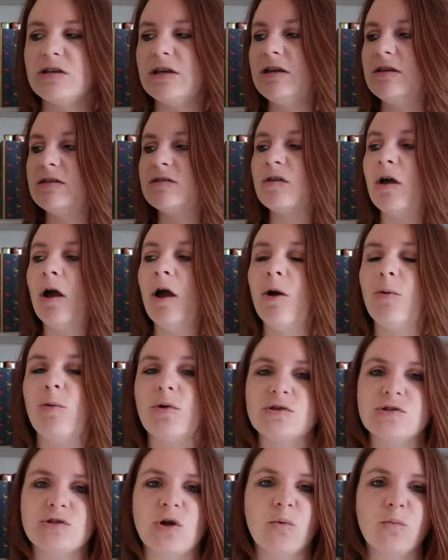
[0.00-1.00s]
years,
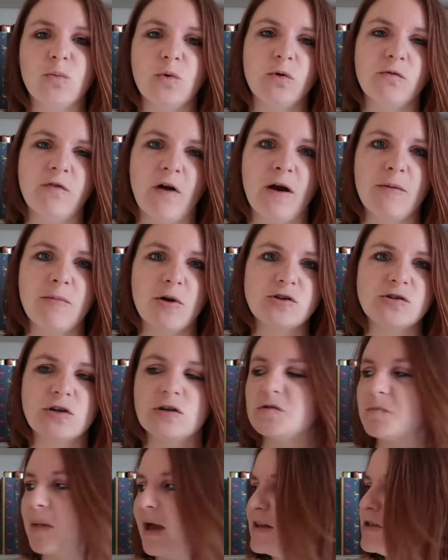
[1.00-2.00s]
whereas Tom Wall very much
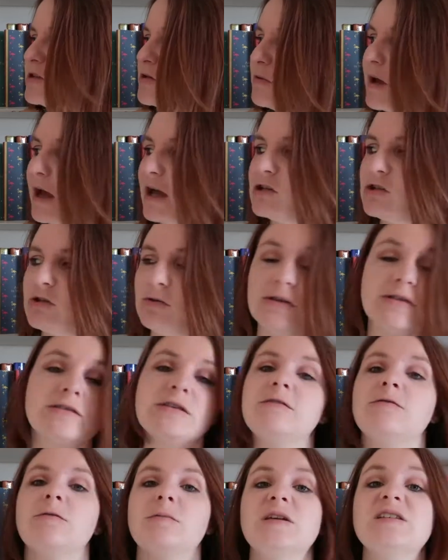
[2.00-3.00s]
goes back to, as you can
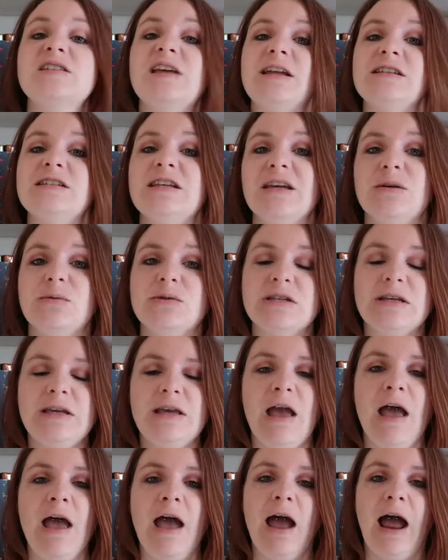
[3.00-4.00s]
see from this,
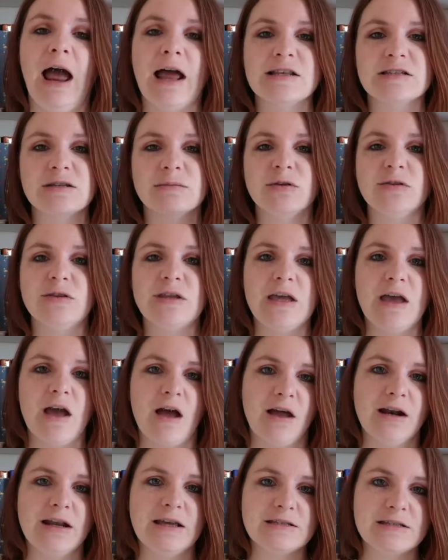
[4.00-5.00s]
antiquity and some of the
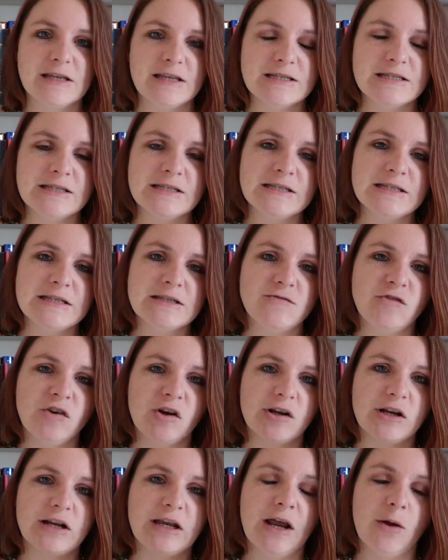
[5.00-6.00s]
earliest instances of
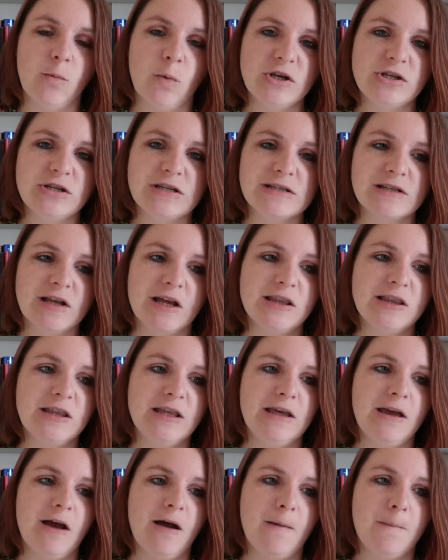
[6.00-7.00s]
juggling, which is like
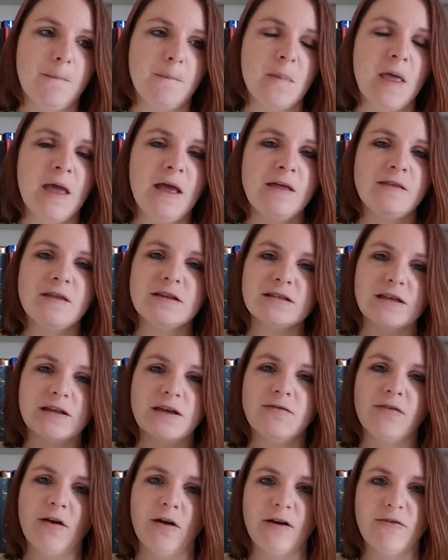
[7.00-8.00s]
the there's like
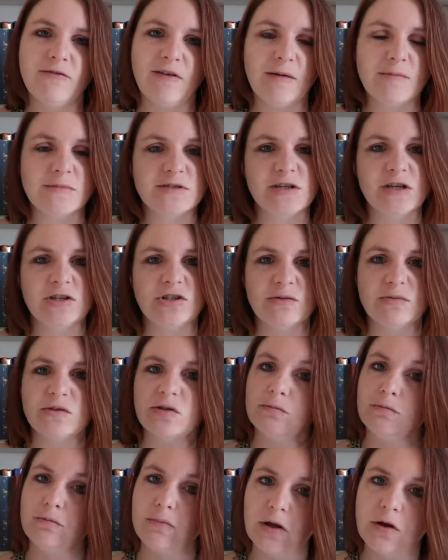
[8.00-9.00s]
a very famous
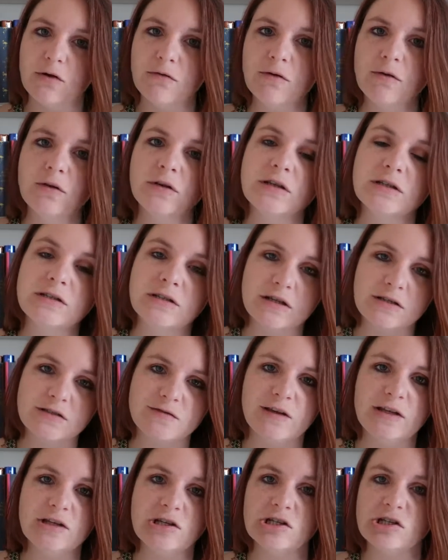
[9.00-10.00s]
Egyptian mural that does
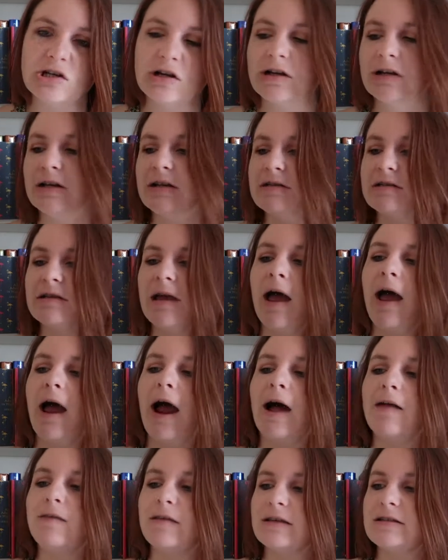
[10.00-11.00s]
feature jugglers,
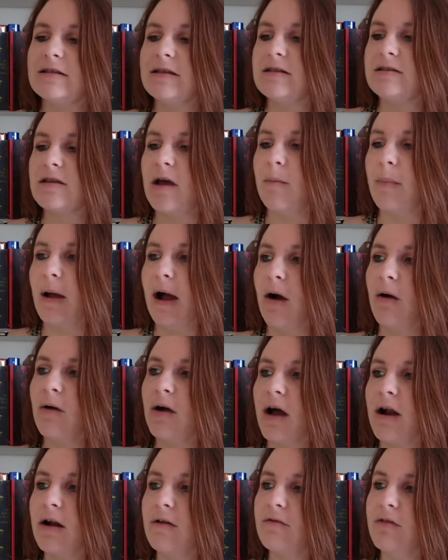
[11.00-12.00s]
and this is about
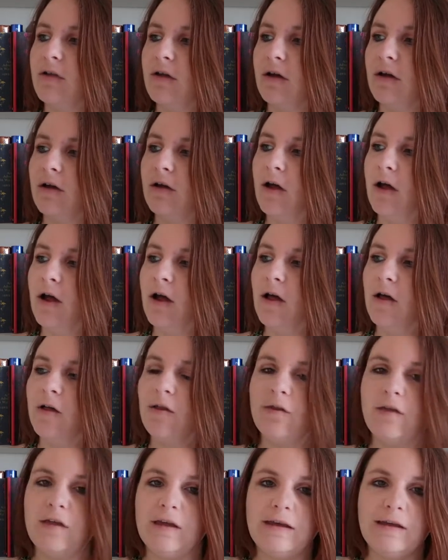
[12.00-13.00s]
kind of the
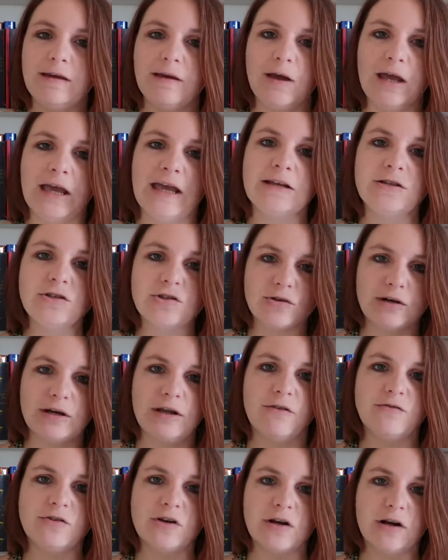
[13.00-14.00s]
the history
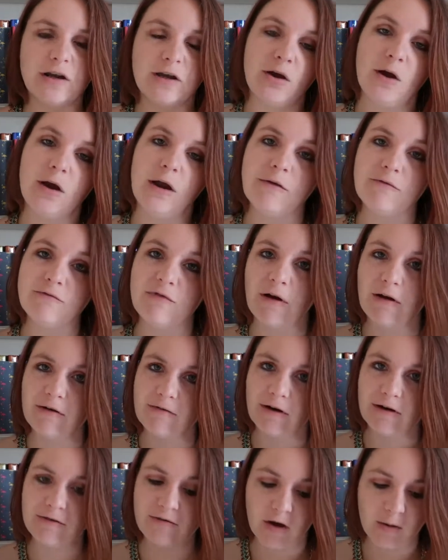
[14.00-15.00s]
of juggling going very,
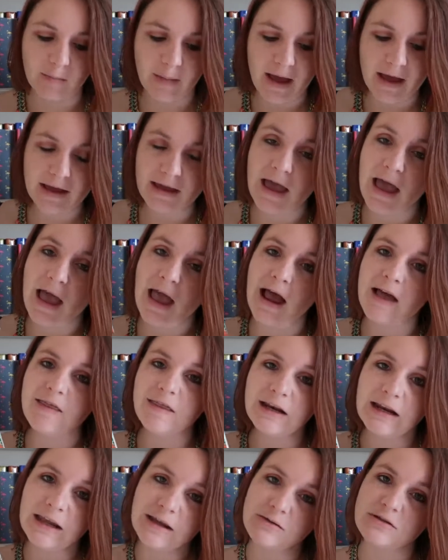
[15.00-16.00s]
very far back. And
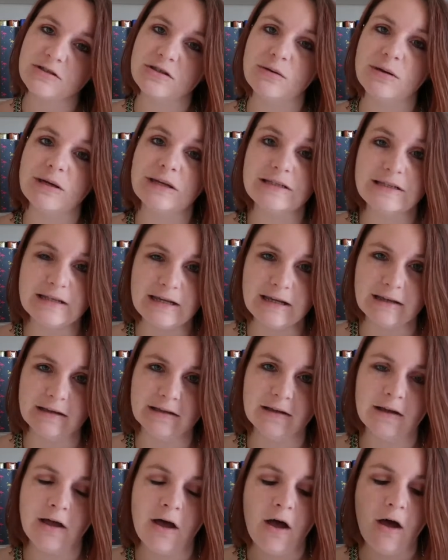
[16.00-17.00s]
then he was doing a
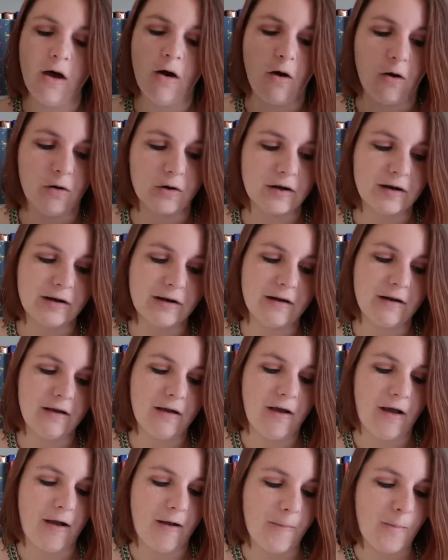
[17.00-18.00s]
deal on
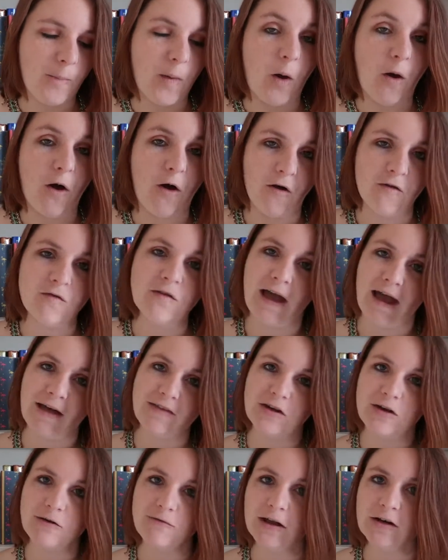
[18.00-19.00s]
at
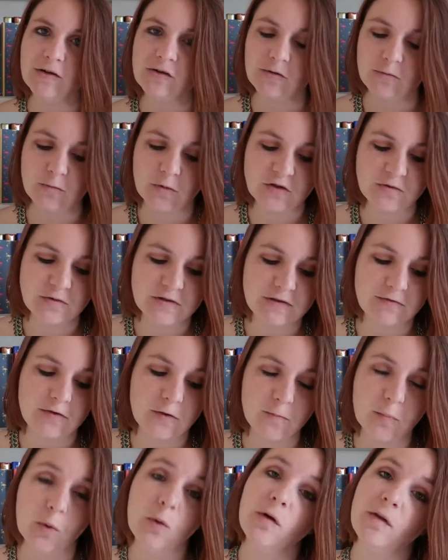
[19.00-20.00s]
the convention, which was if
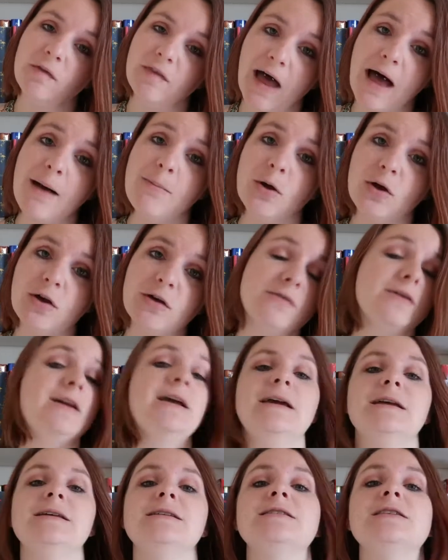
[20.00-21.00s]
you bought that book of
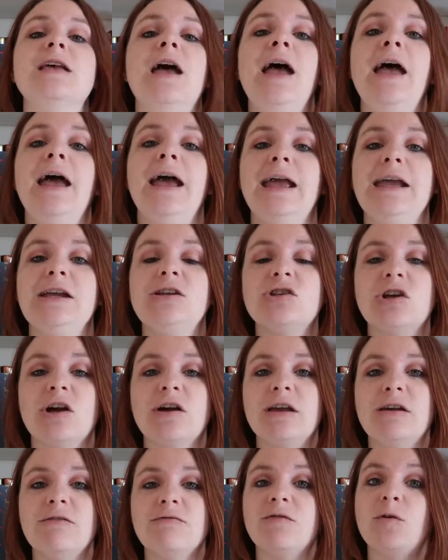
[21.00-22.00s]
his, he'd
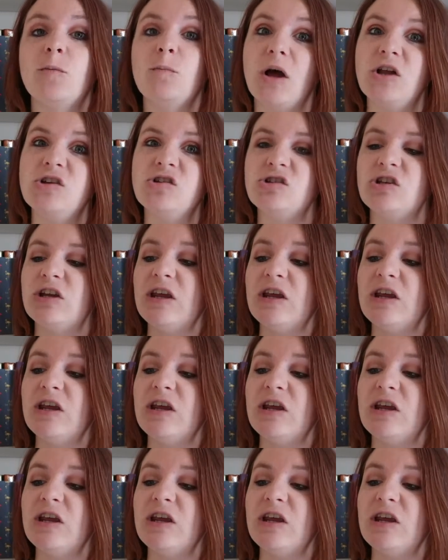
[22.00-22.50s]
chuck in for much